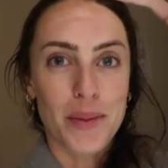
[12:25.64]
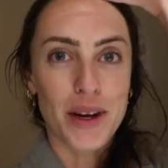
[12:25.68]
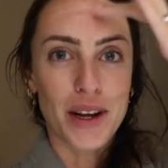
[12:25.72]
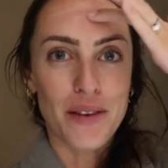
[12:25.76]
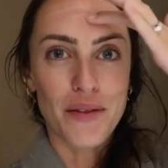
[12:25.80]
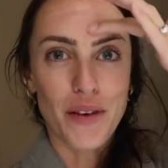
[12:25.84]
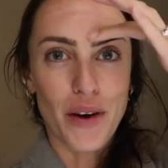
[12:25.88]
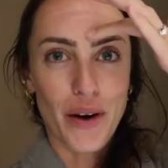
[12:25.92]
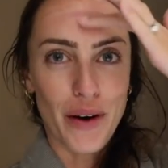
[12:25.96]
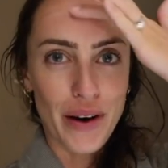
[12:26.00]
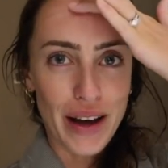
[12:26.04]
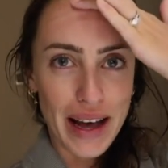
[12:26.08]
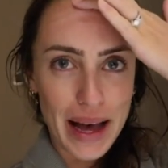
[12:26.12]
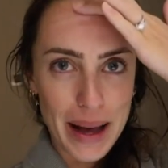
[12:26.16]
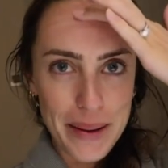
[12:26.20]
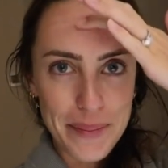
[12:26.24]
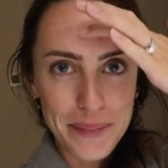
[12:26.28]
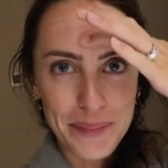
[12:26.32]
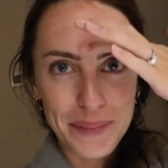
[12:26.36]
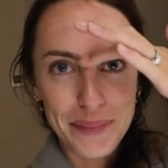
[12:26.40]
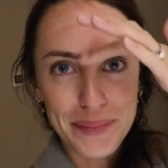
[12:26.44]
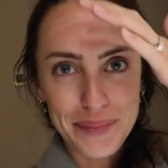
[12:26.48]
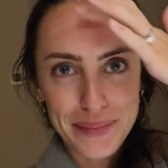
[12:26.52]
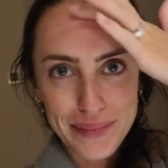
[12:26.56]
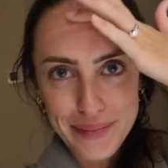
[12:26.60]
and I've got
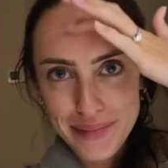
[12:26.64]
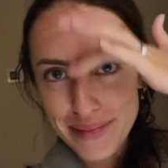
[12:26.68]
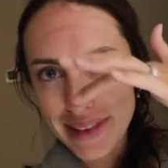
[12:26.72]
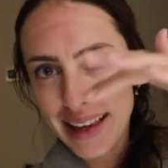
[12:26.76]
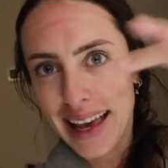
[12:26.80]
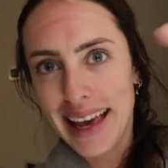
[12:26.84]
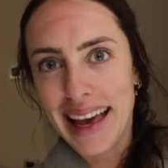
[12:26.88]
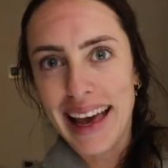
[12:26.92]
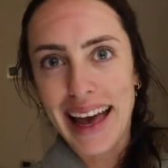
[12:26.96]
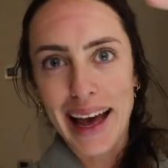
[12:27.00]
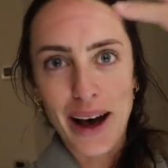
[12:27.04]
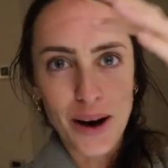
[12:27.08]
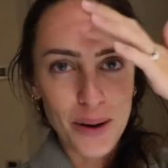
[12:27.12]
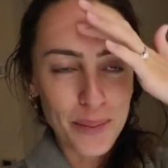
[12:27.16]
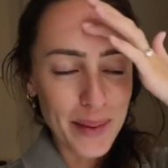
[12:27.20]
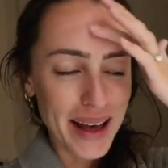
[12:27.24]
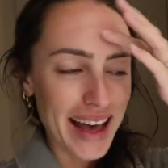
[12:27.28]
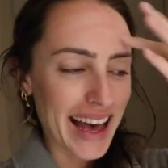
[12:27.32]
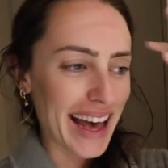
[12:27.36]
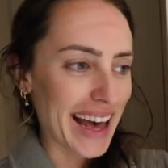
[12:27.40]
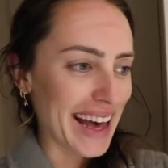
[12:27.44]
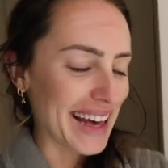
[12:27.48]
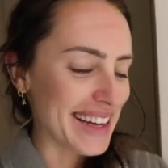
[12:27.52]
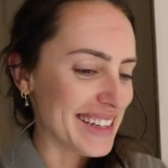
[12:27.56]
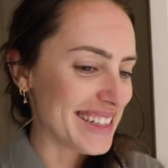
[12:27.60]
a helmet
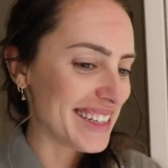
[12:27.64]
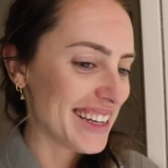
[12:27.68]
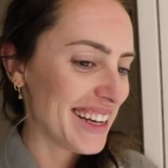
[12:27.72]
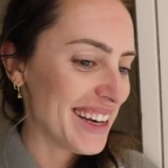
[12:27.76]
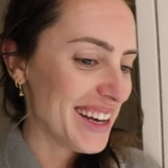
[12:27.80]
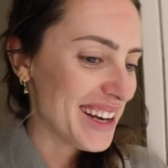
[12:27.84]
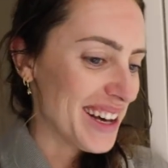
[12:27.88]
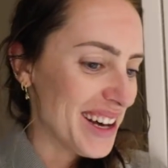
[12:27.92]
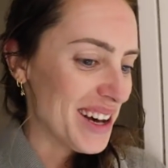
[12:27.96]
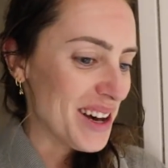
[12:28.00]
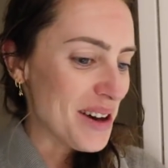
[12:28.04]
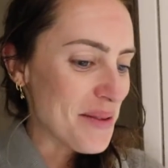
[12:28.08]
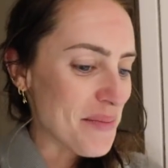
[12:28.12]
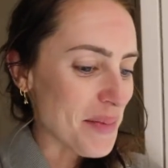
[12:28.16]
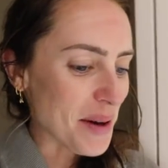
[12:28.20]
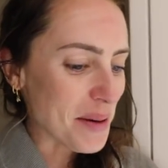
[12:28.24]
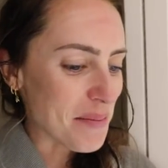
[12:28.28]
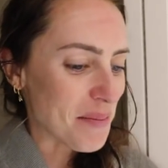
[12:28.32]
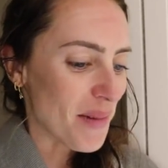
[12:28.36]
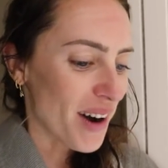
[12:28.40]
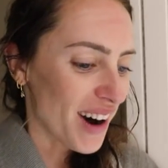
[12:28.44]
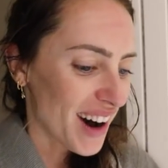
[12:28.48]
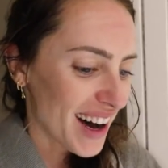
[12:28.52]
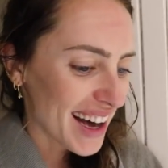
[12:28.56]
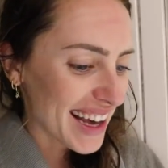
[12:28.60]
head,
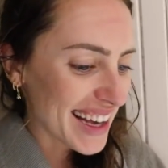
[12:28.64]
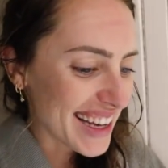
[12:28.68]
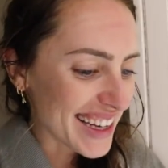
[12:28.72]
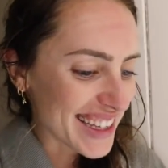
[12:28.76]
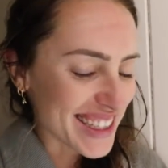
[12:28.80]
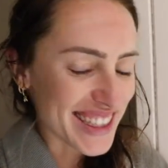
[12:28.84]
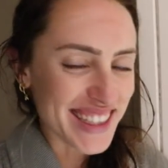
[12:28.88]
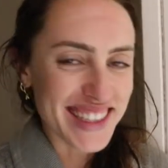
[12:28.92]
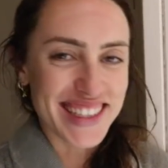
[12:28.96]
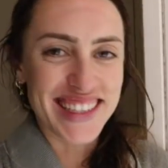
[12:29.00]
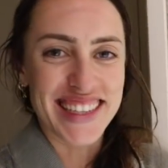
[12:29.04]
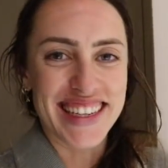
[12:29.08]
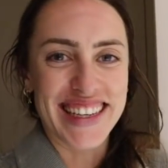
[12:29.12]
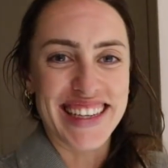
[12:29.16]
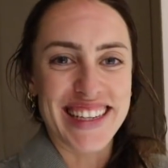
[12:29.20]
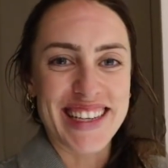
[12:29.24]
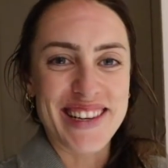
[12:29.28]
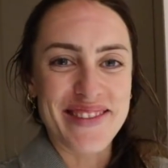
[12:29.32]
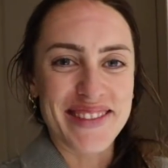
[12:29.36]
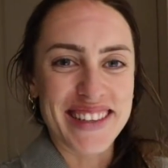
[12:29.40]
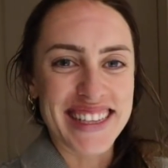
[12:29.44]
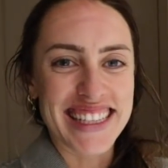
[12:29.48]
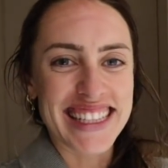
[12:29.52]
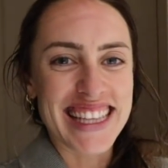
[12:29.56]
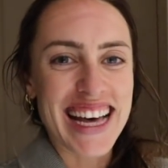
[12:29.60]
but my goodness,
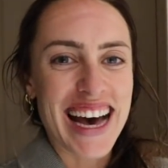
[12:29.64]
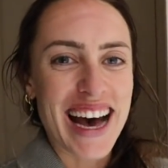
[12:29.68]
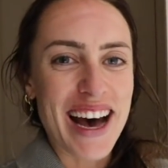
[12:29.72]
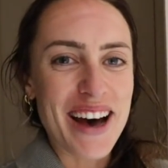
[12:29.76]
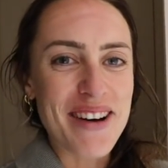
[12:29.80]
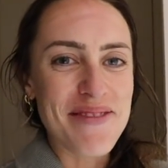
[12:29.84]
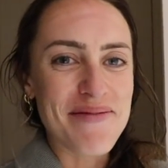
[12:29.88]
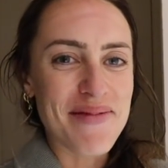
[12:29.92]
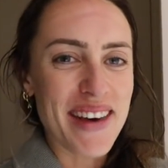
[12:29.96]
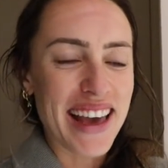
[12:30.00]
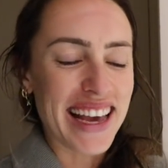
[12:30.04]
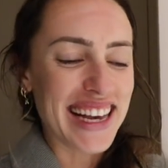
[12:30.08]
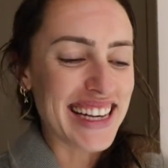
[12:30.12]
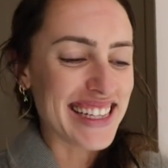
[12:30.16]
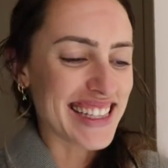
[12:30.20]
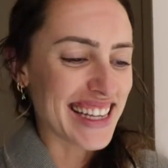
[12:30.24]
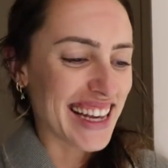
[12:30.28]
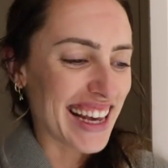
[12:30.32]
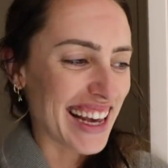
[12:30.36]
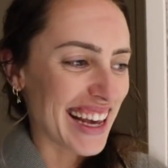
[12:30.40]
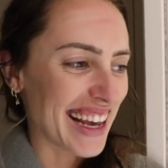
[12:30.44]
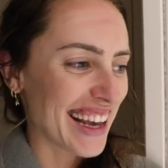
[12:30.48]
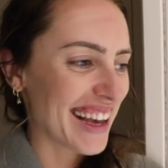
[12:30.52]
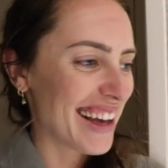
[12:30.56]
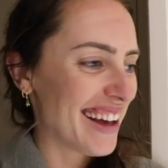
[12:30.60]
was that
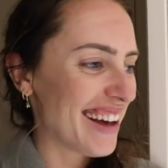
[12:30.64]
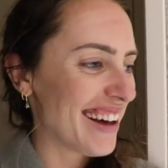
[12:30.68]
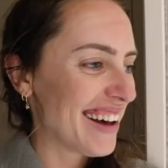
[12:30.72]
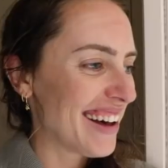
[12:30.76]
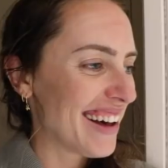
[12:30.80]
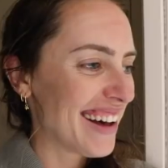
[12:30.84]
amazing.